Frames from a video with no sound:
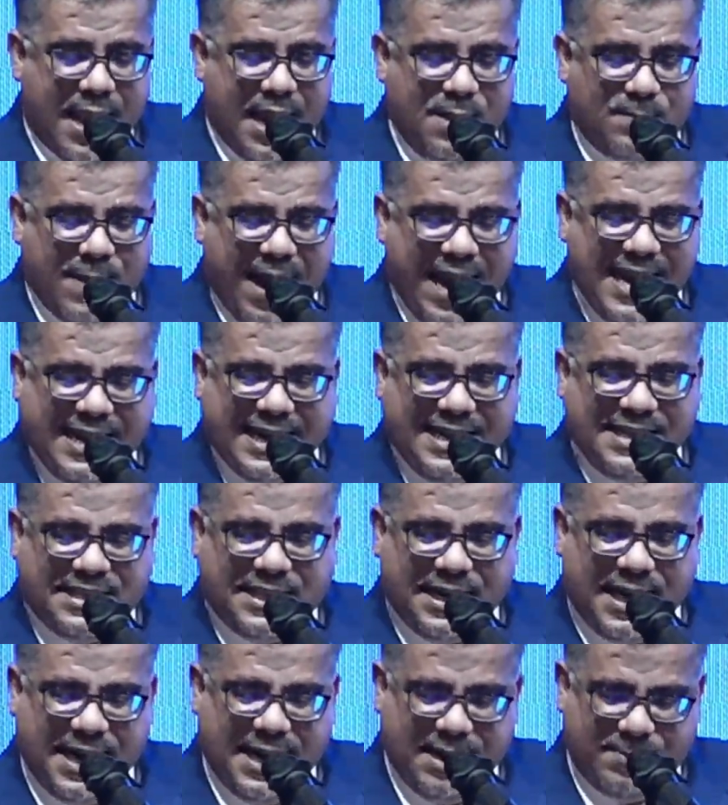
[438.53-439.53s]
In my
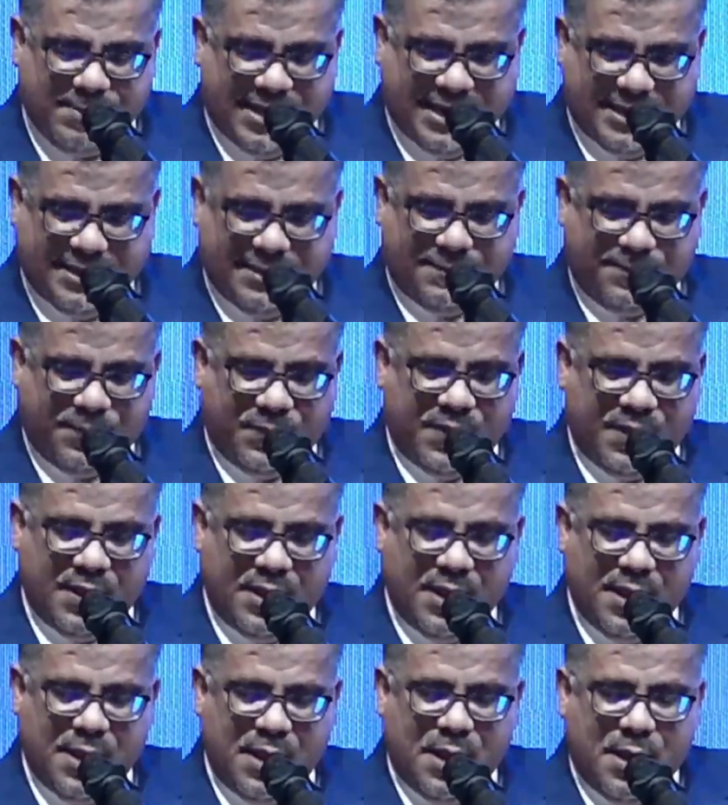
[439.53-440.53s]
country, Yemen,
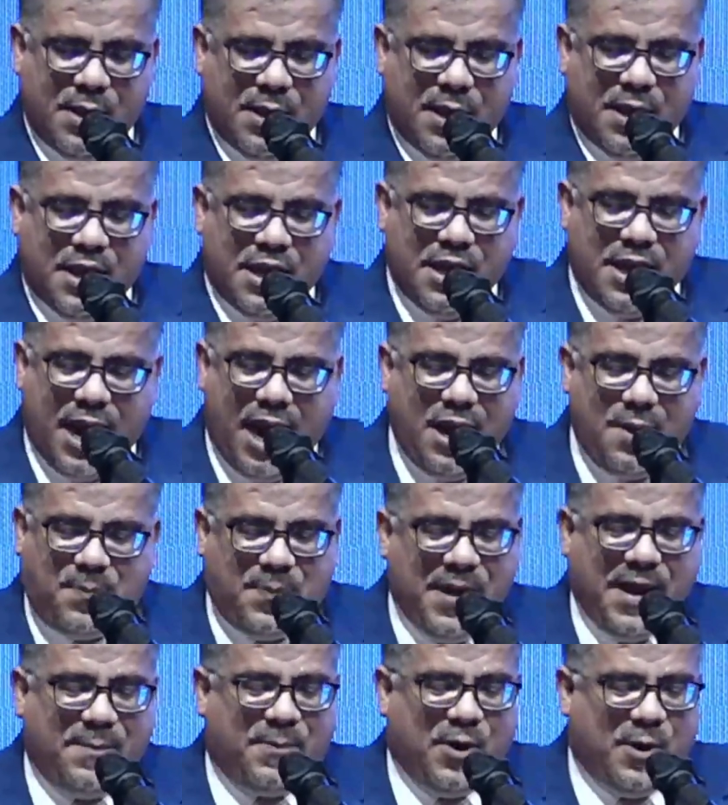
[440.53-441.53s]

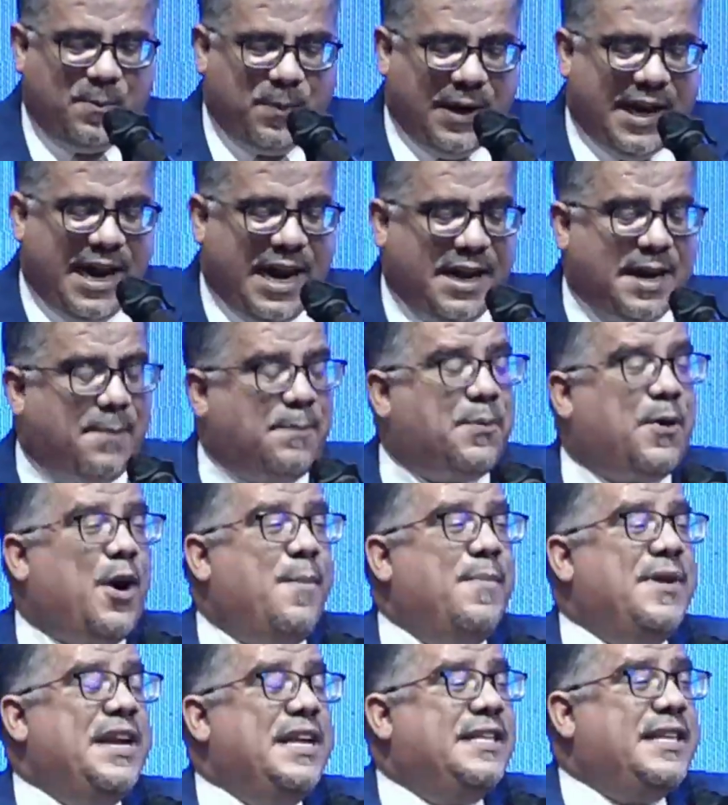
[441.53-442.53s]
young people played a
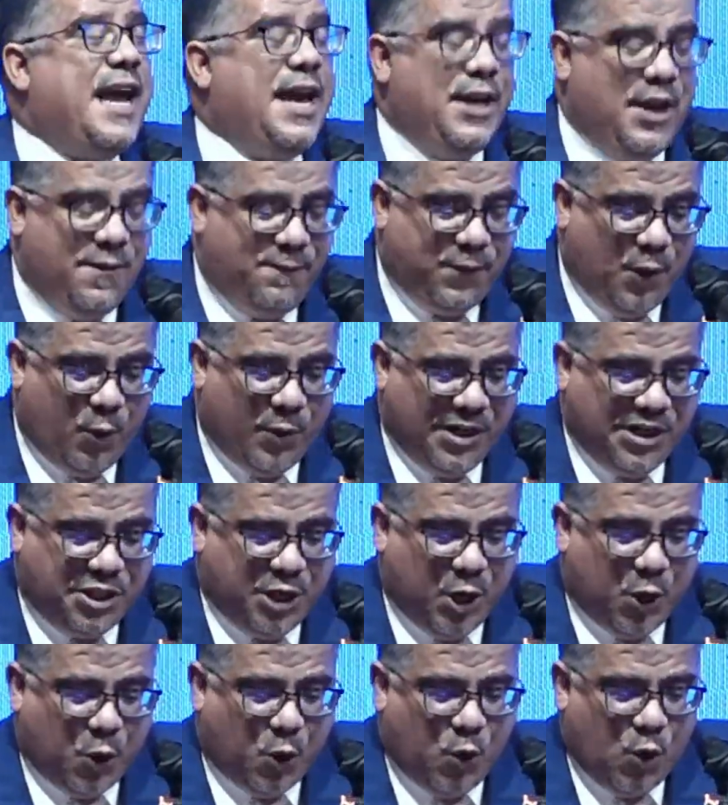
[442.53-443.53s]
prominent and
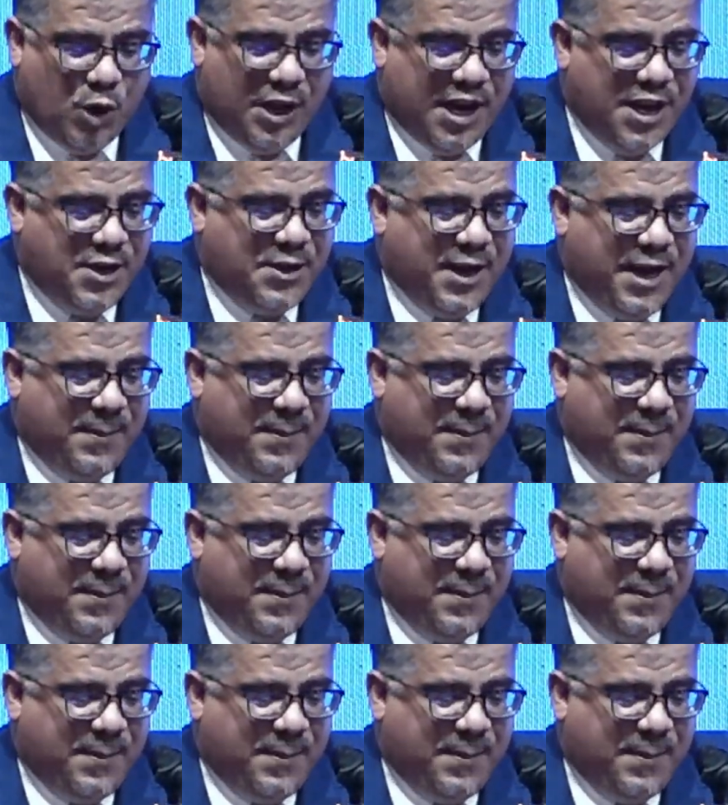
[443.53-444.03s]
influential role in